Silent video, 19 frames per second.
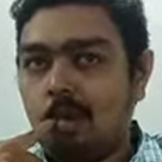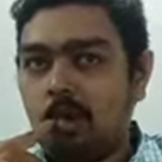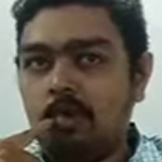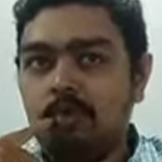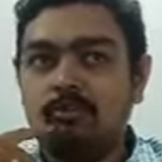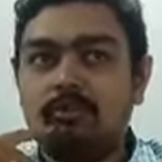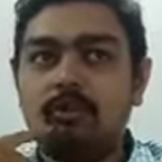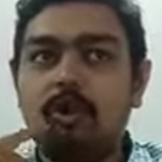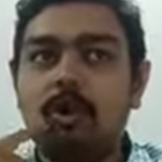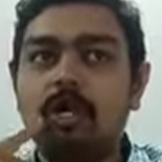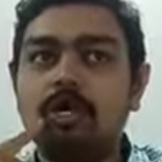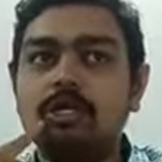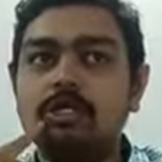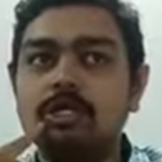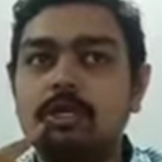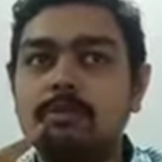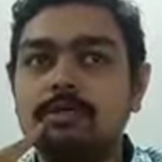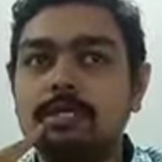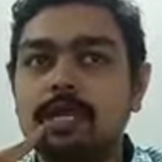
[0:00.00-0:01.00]
If not,
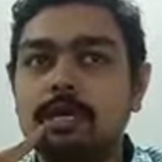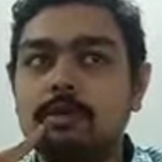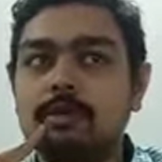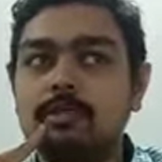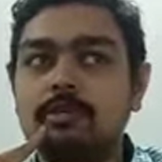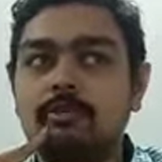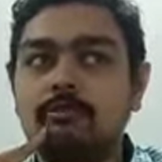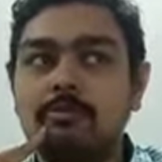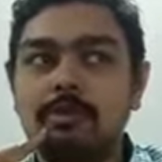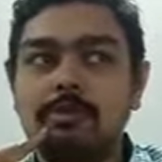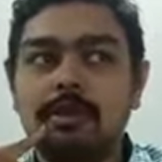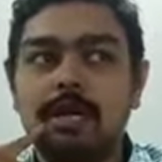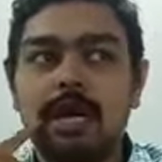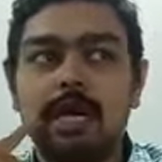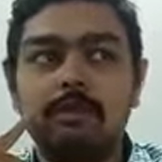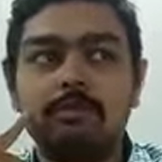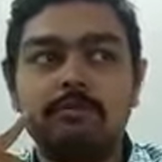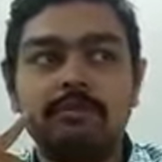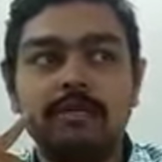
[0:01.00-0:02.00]
subscribers of
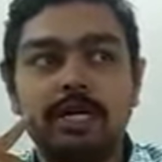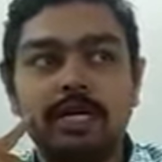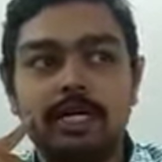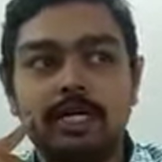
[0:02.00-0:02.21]
memorandum if they